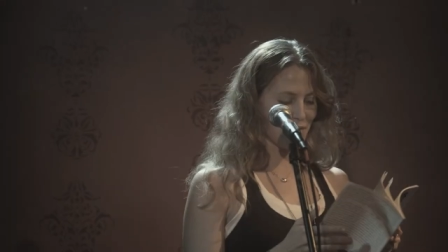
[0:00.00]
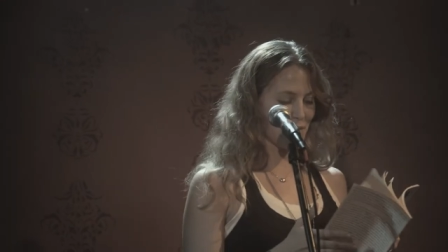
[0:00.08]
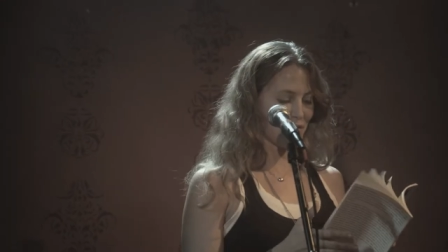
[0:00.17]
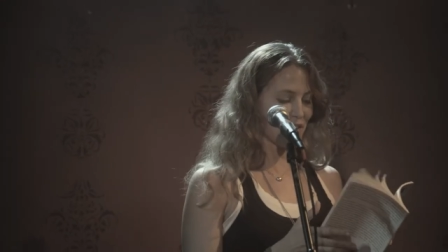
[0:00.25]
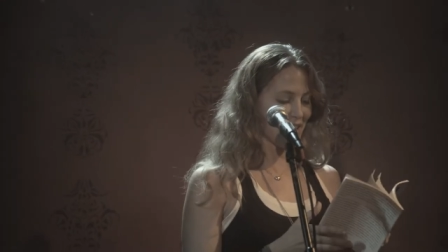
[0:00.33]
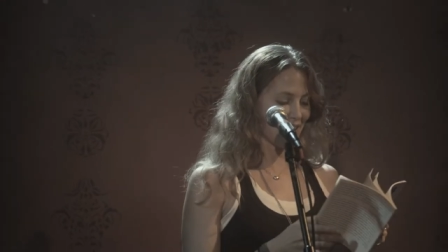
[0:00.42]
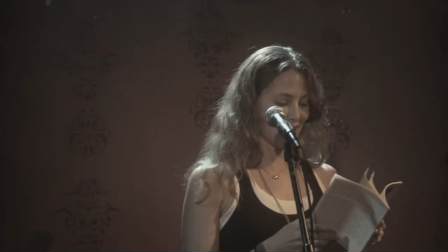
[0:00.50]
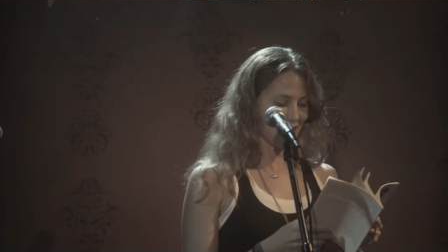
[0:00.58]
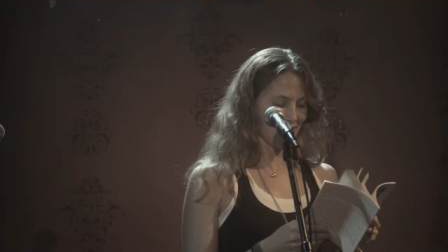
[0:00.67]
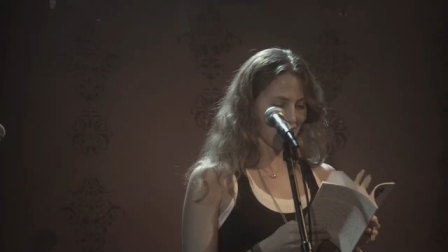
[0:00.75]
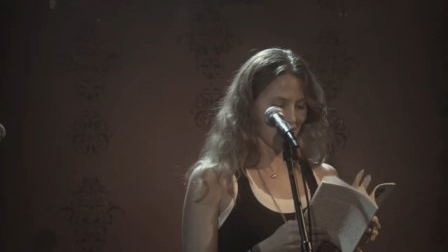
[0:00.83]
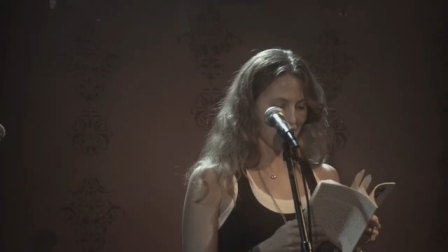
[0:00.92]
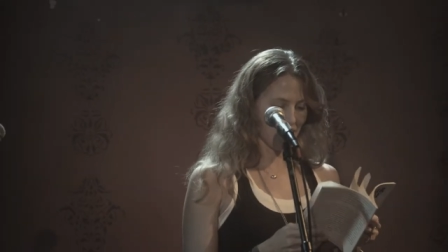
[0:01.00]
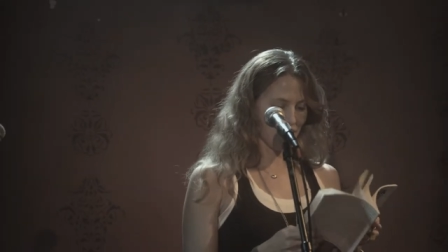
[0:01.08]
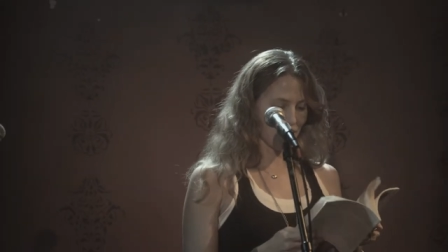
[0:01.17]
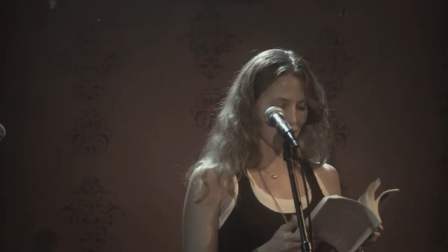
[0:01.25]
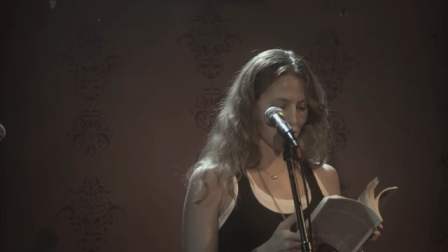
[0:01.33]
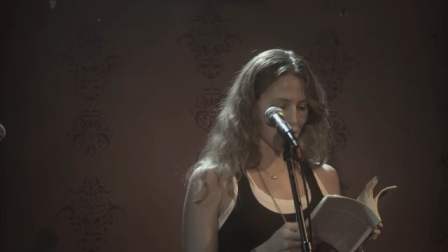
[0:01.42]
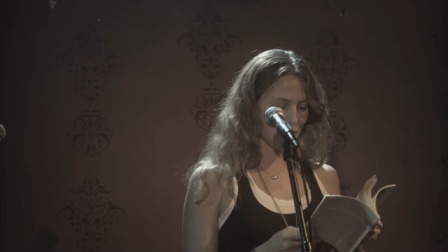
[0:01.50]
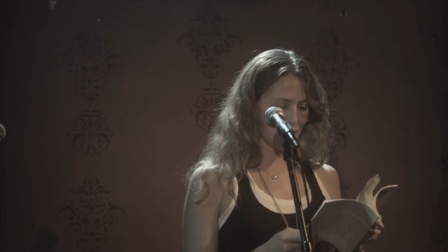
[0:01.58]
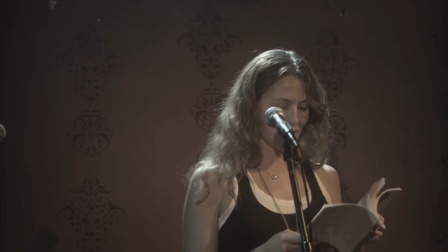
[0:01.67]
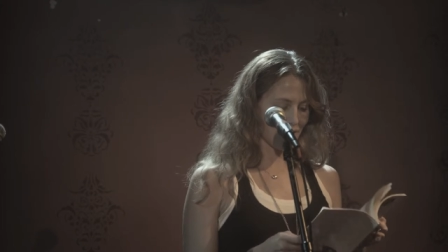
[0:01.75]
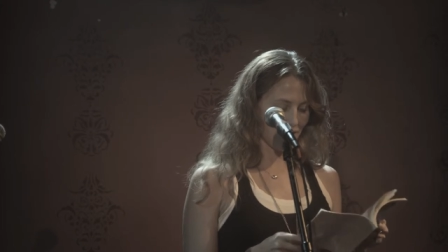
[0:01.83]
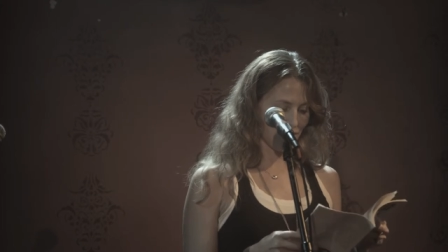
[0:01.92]
from over here, from,
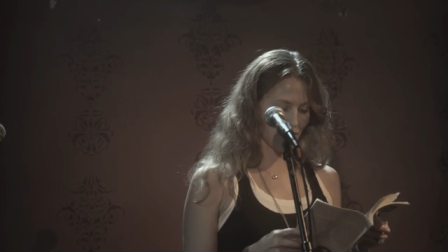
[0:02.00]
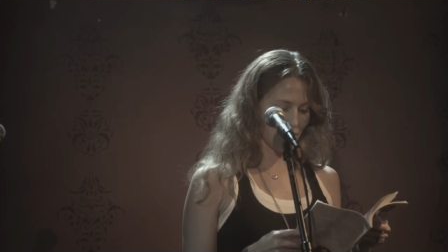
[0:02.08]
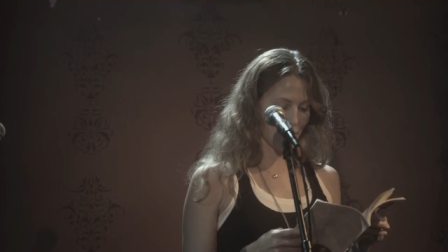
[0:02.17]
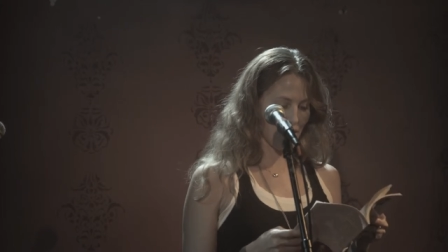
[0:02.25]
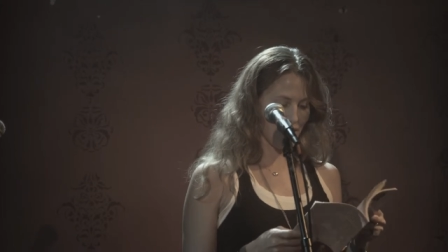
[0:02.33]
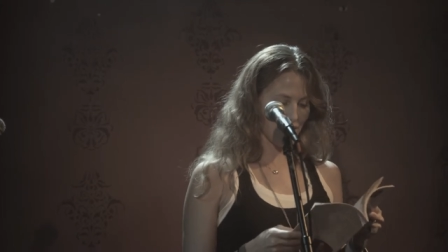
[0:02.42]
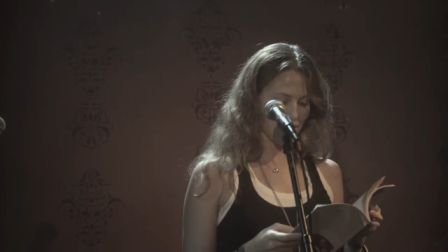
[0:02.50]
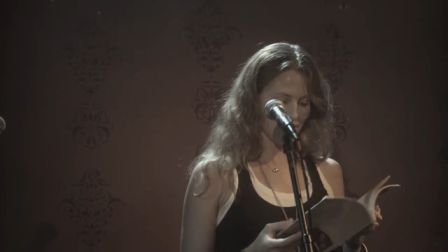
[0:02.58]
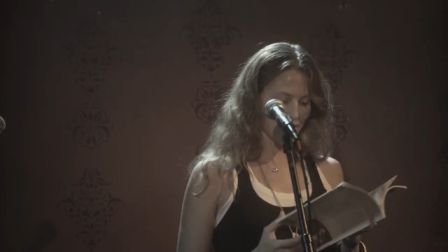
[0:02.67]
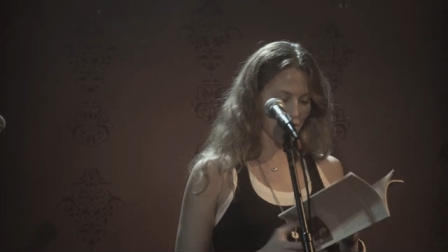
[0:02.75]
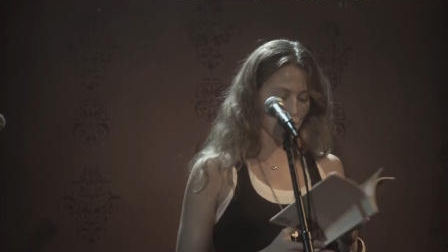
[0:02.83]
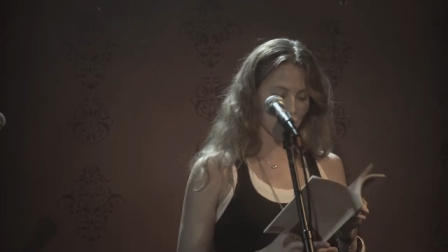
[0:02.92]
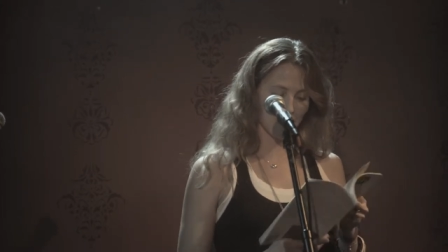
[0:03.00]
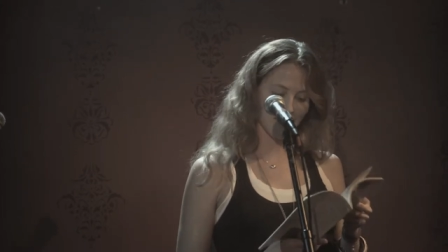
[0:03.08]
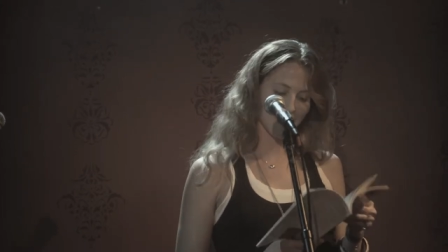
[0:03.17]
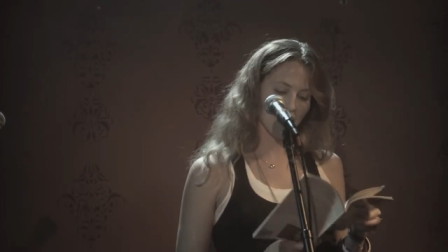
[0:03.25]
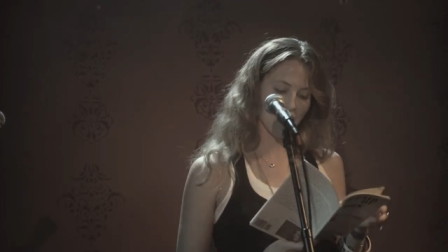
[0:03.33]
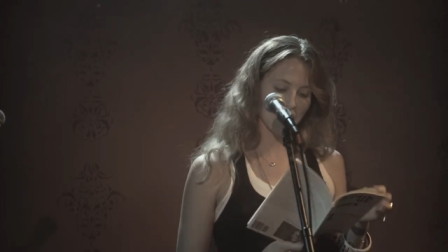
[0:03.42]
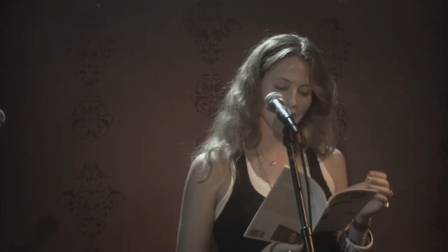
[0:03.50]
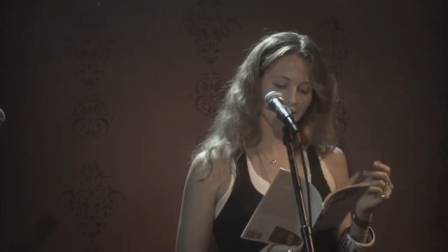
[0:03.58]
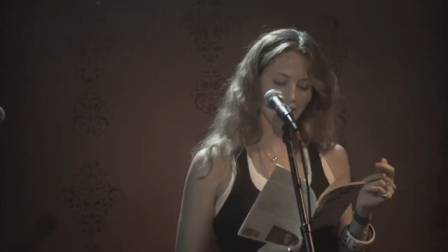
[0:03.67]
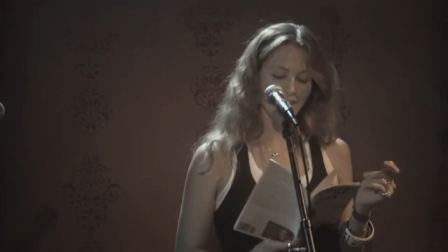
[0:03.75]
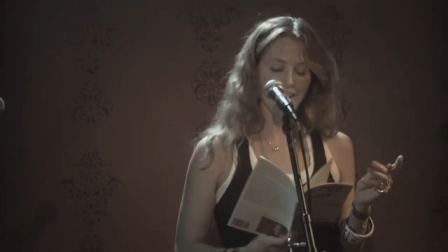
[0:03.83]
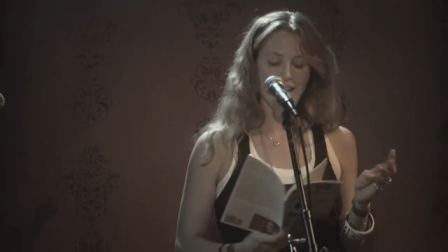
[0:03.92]
from uh, Ghosts and
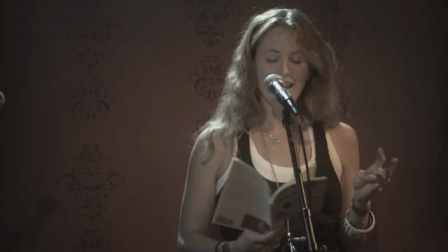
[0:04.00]
Guitars.